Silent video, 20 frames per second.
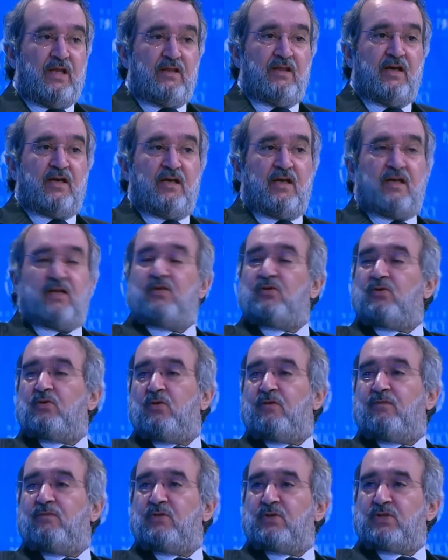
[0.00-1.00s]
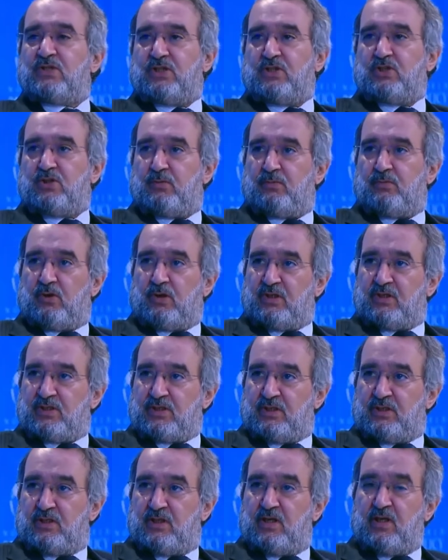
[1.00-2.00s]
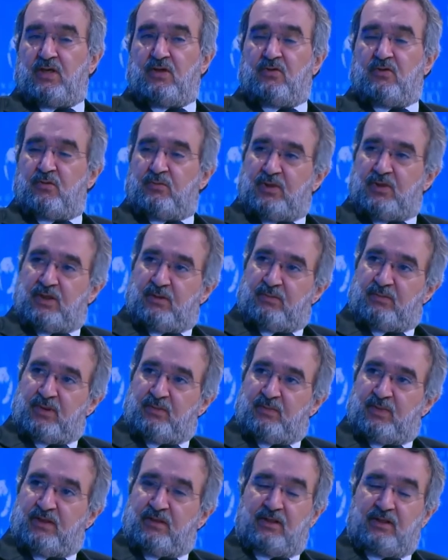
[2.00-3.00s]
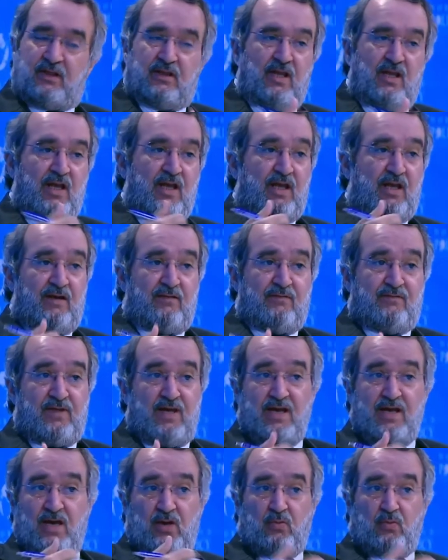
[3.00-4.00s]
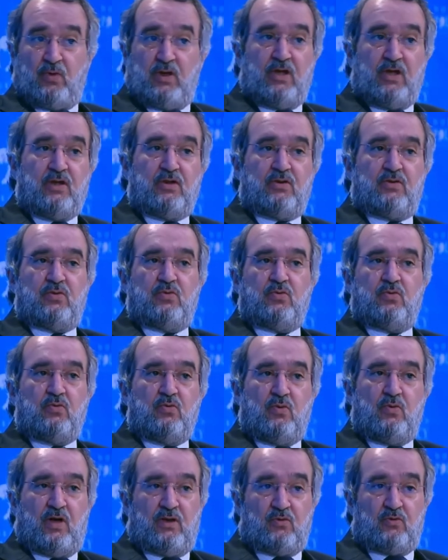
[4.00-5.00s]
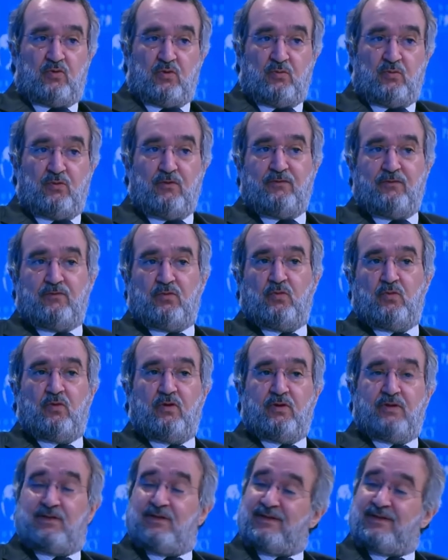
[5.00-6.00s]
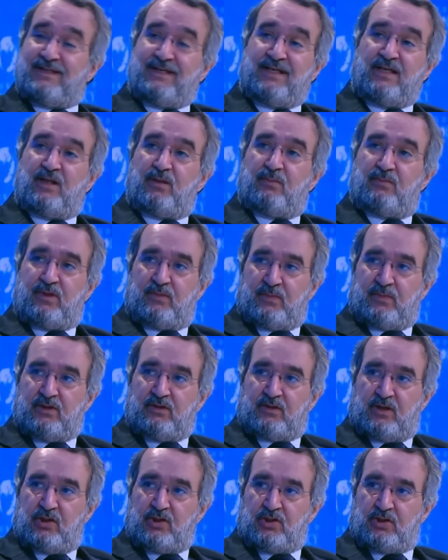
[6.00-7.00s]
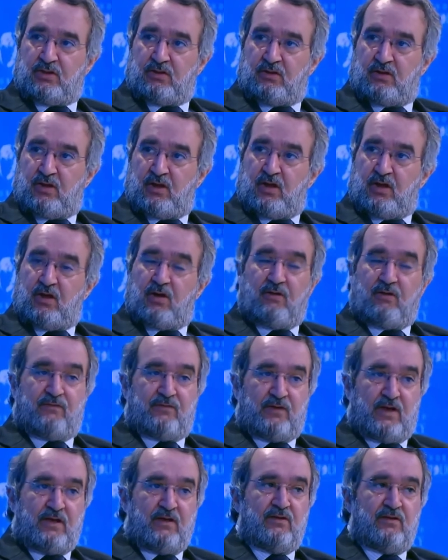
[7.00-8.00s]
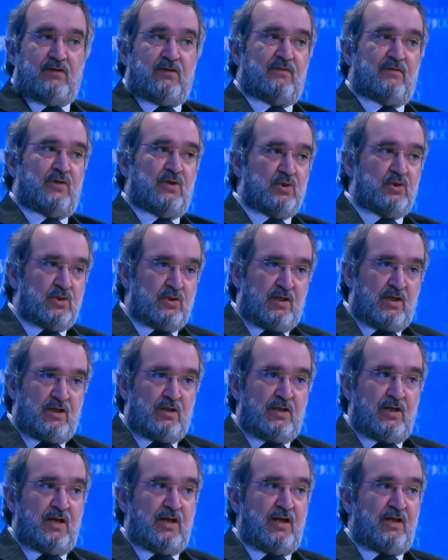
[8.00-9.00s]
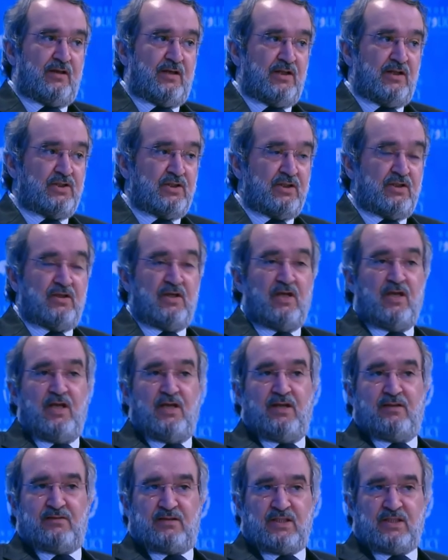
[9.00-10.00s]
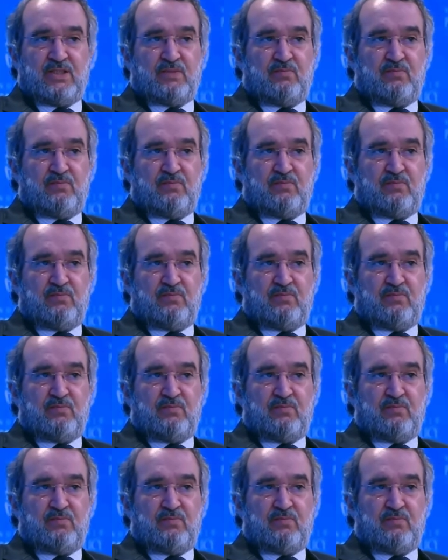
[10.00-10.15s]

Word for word: the guarantor for such a policy to be implemented. If they are willing to do and to move toward real implementation of non-intervention and non-aggression, Trust